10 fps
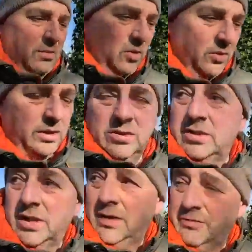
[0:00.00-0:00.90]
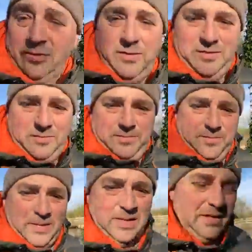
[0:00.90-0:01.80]
Morning, Steve.
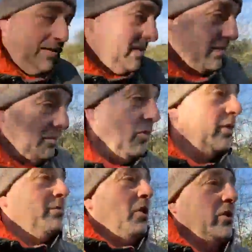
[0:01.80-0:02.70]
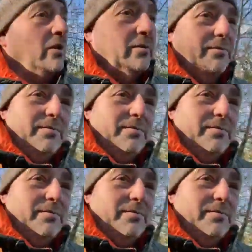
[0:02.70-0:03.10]
Morning, Michael.